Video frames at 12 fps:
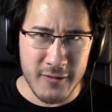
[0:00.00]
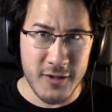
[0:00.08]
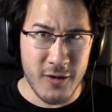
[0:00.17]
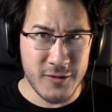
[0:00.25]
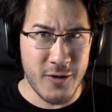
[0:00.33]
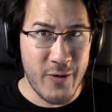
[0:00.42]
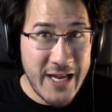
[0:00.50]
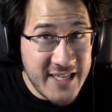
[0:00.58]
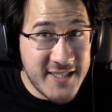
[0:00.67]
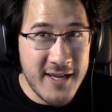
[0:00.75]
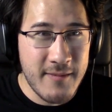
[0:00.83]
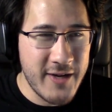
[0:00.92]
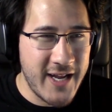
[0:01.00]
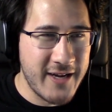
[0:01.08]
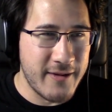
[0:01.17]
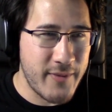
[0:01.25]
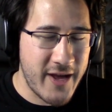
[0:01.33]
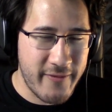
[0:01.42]
was also
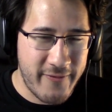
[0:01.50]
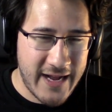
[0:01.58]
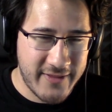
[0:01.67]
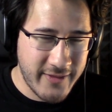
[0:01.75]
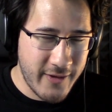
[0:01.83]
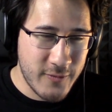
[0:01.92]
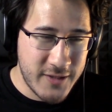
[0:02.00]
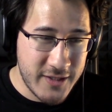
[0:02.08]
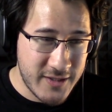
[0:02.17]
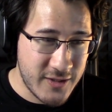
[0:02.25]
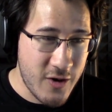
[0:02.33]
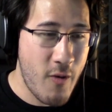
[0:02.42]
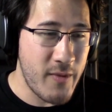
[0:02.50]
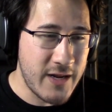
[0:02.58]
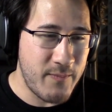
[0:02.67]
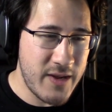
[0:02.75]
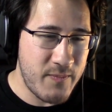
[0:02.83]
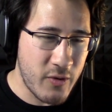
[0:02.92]
intimidated by the fact that there were just so
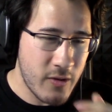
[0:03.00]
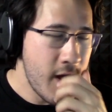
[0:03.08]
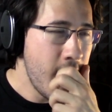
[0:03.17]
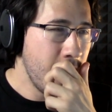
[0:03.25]
many people.